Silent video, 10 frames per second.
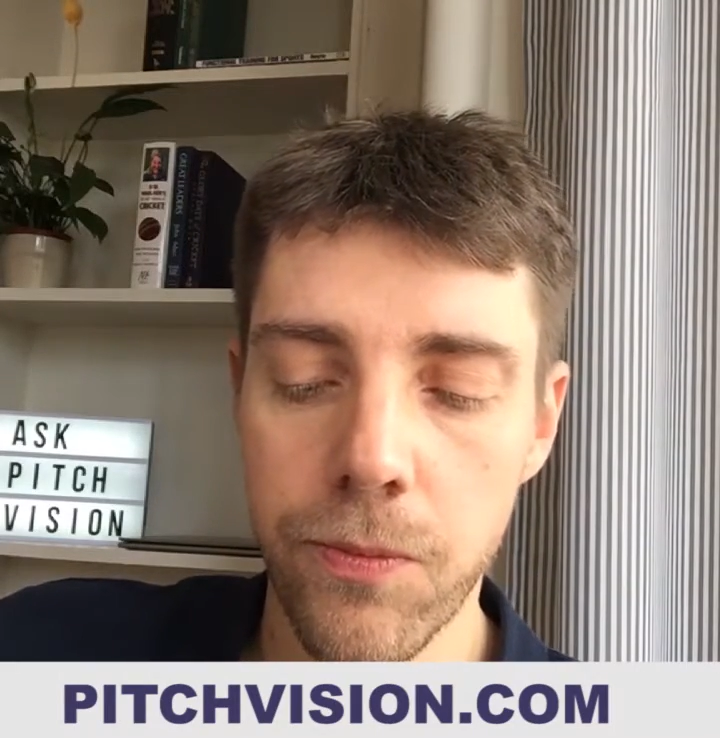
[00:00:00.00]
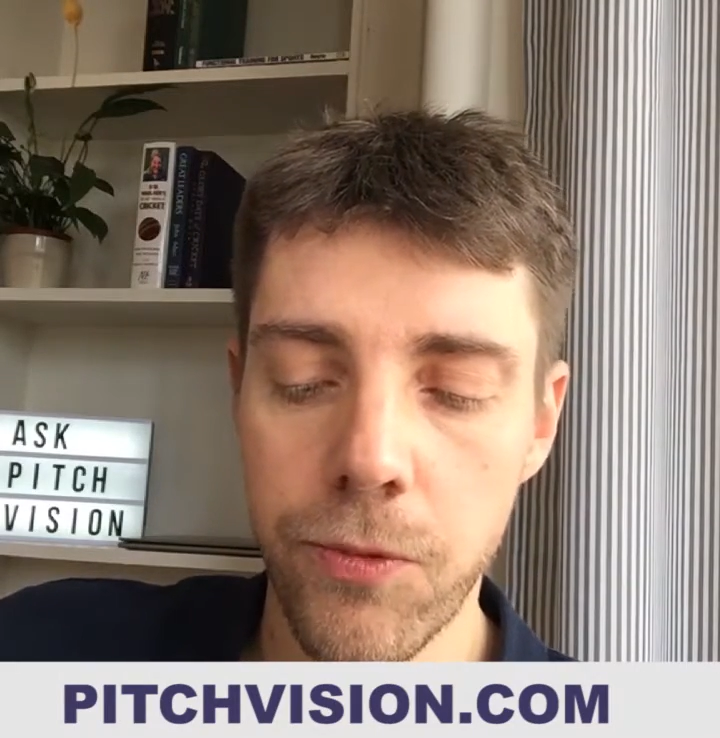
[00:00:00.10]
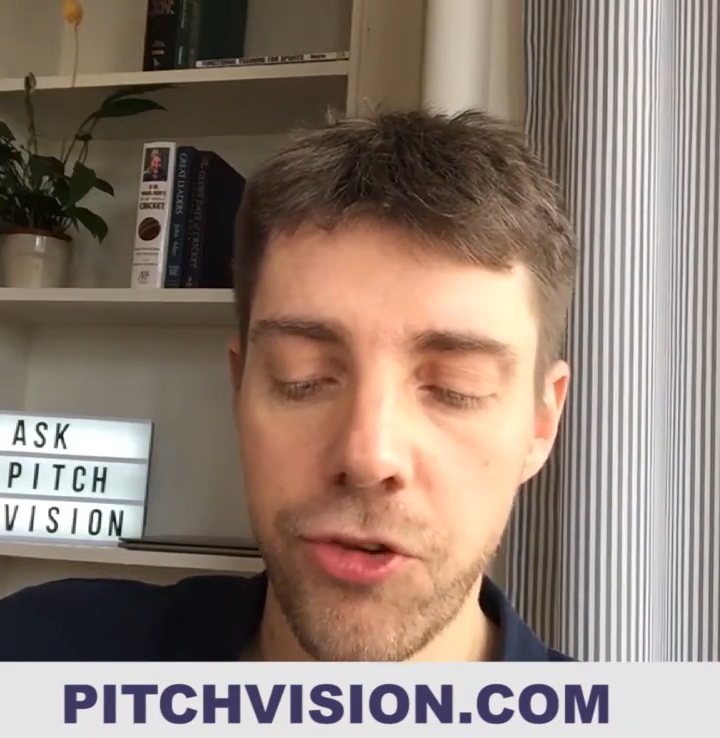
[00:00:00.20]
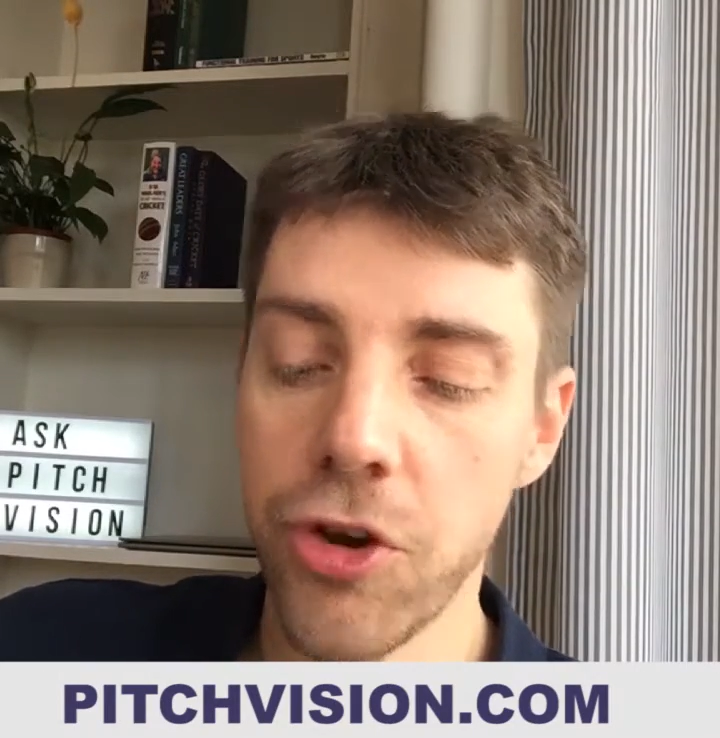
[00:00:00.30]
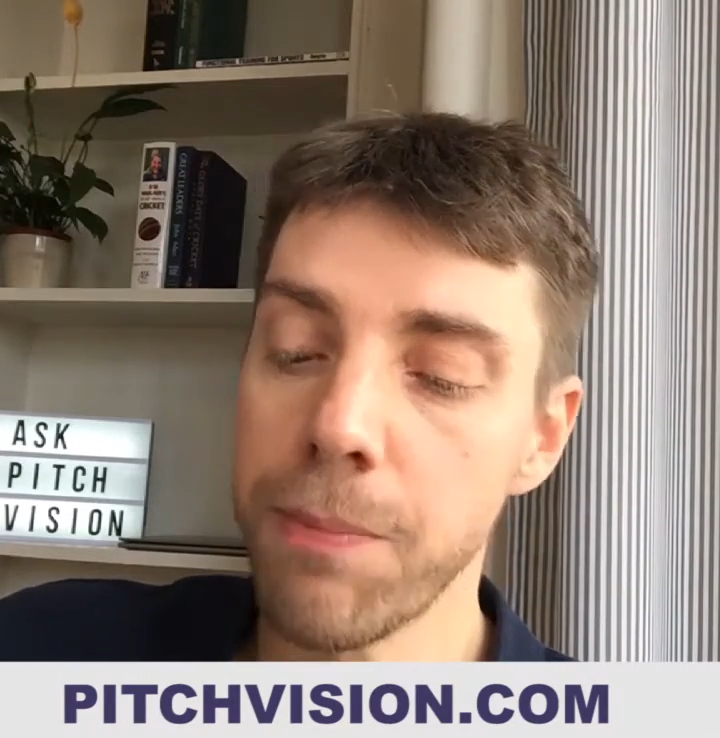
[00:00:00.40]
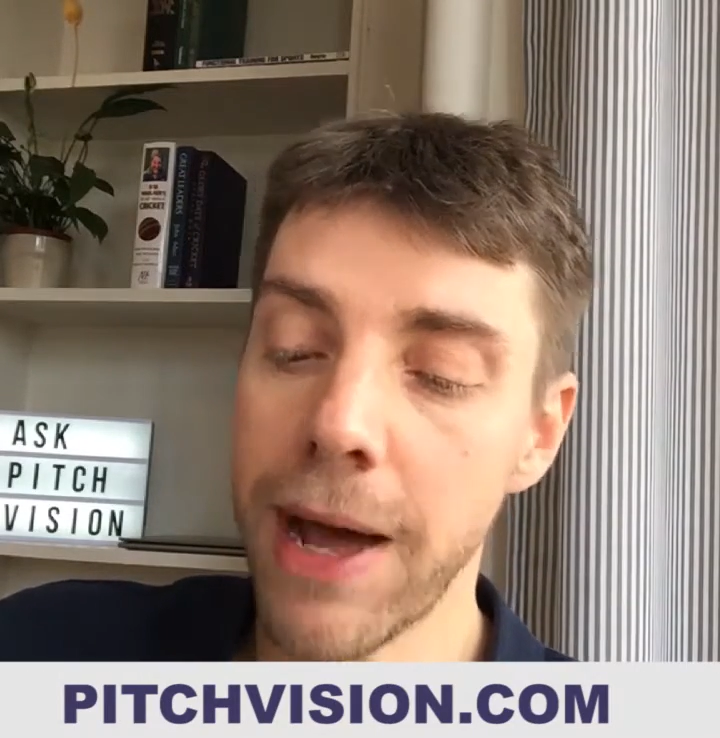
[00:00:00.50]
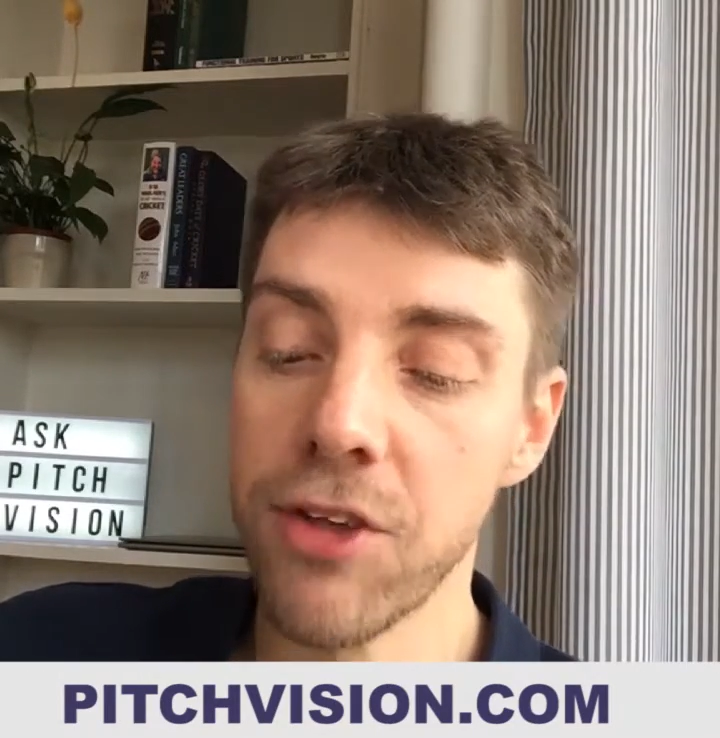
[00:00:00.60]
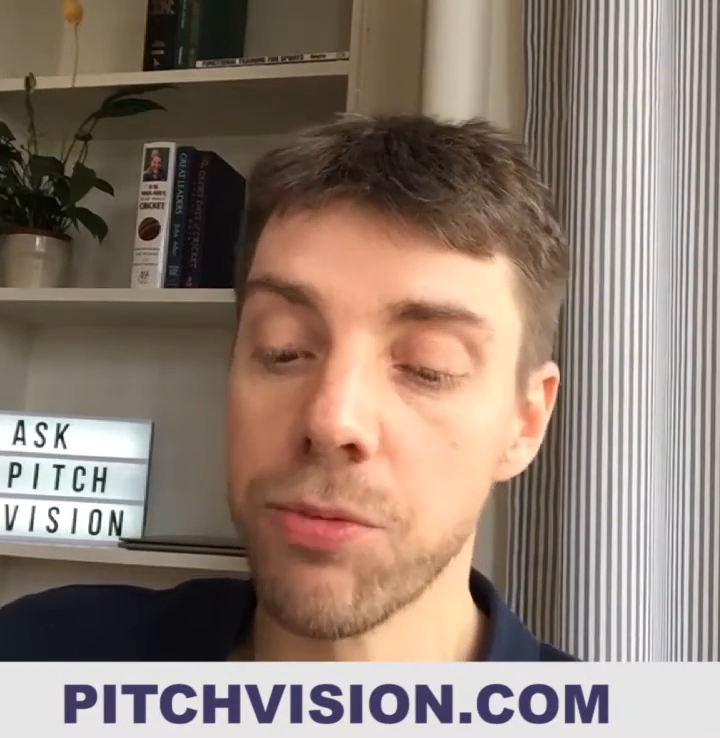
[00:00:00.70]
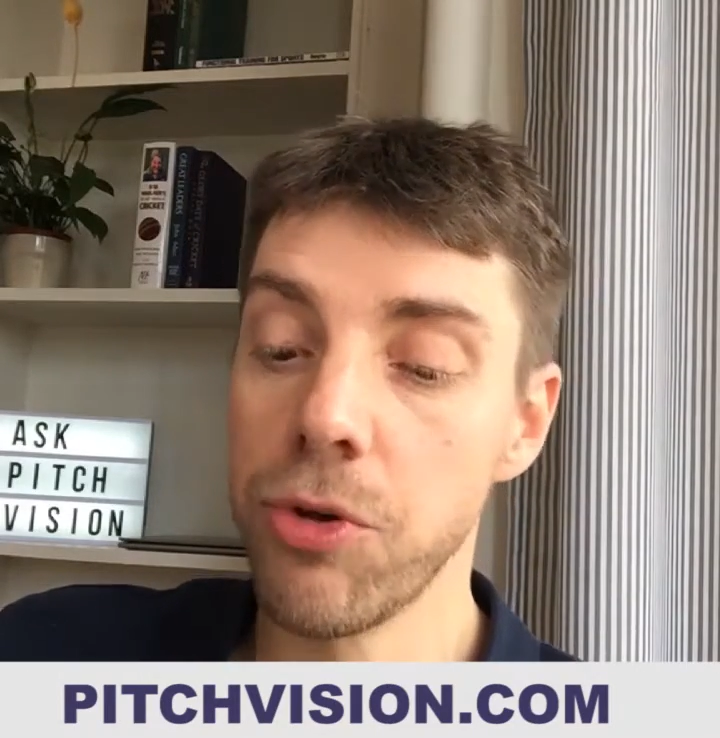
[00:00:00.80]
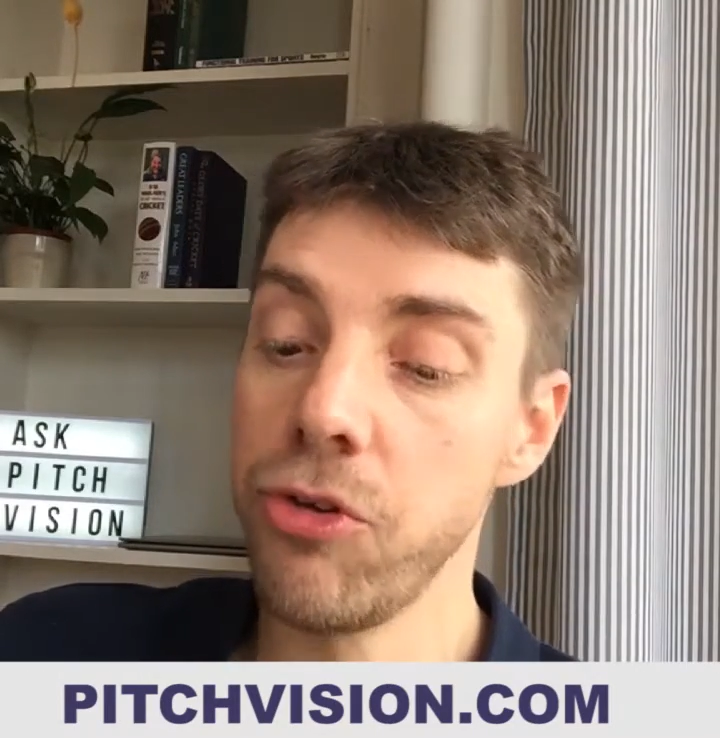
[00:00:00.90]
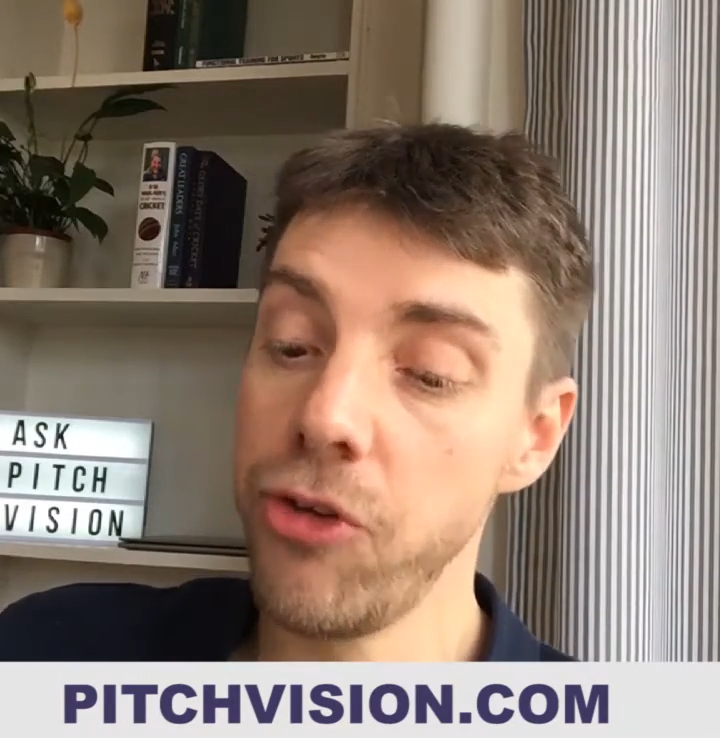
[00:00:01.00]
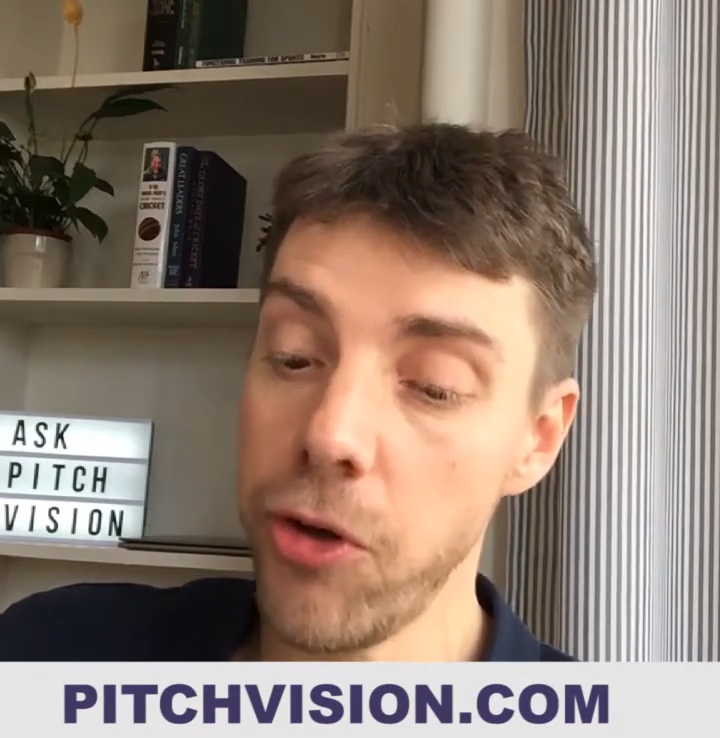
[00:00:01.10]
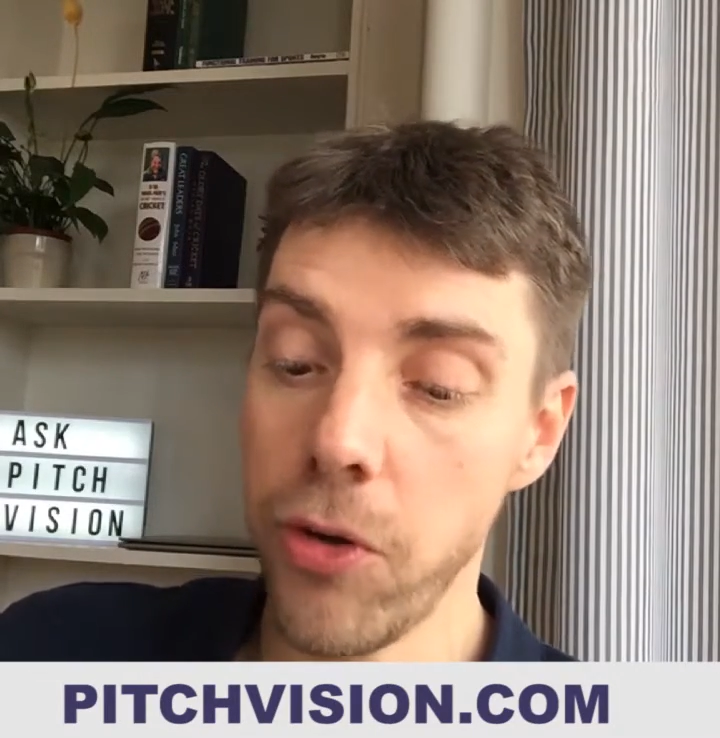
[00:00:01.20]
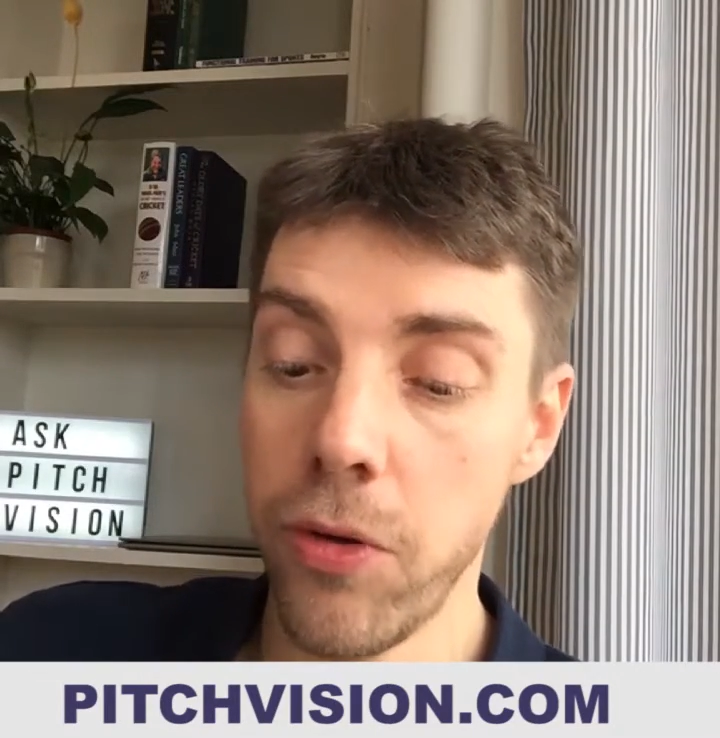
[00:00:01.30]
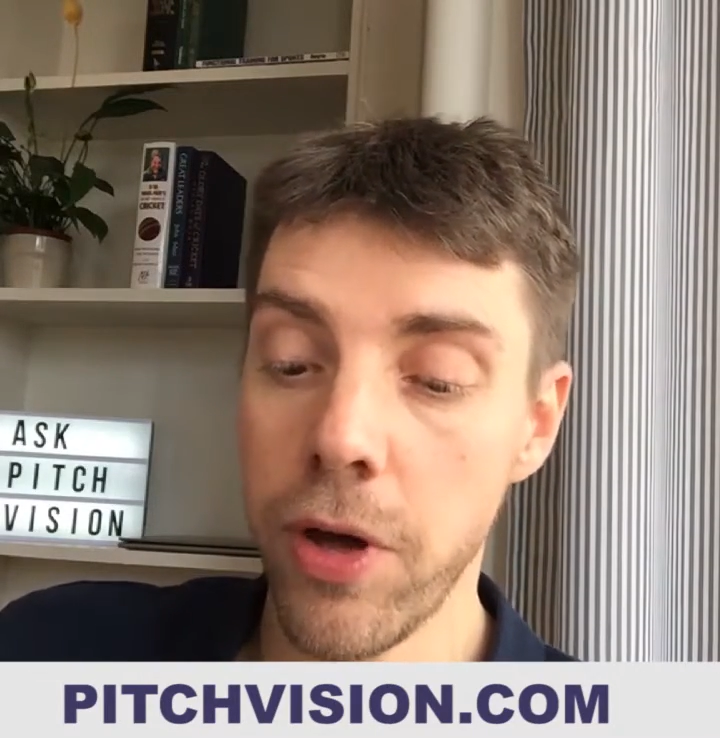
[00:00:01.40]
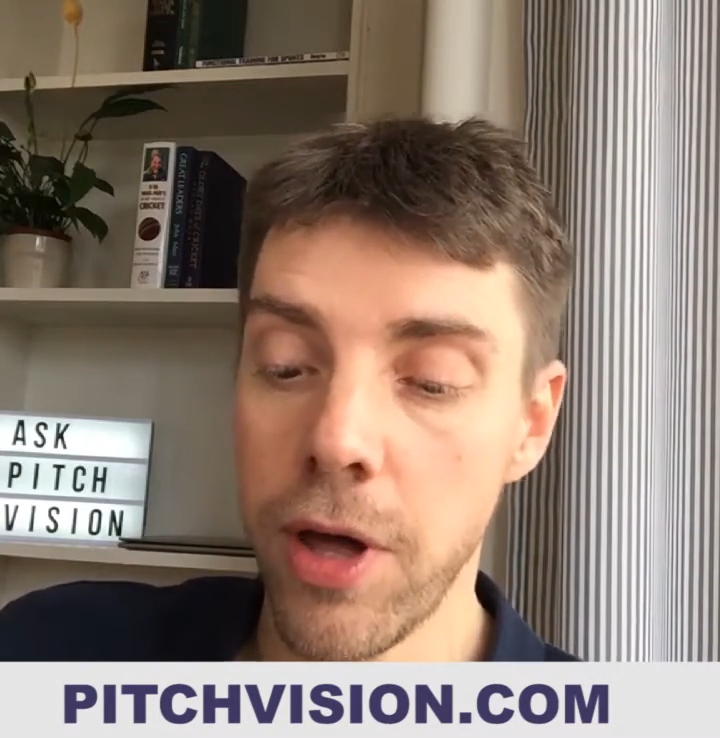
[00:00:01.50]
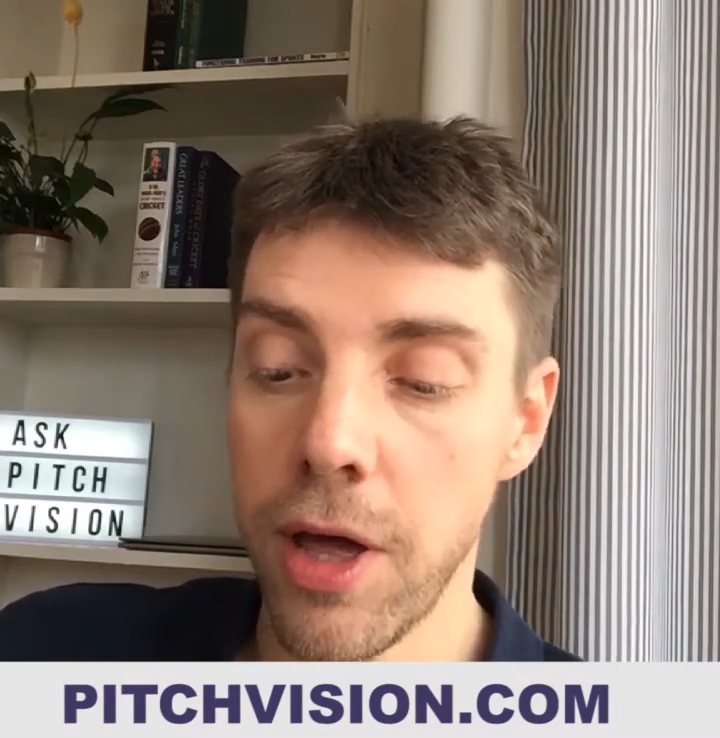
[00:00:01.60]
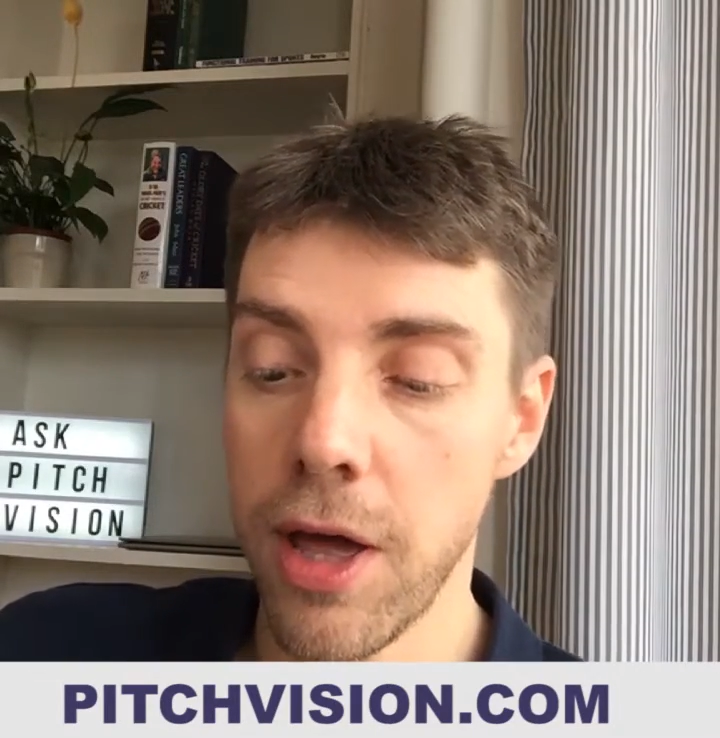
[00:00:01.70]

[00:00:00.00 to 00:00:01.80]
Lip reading: should a batsman do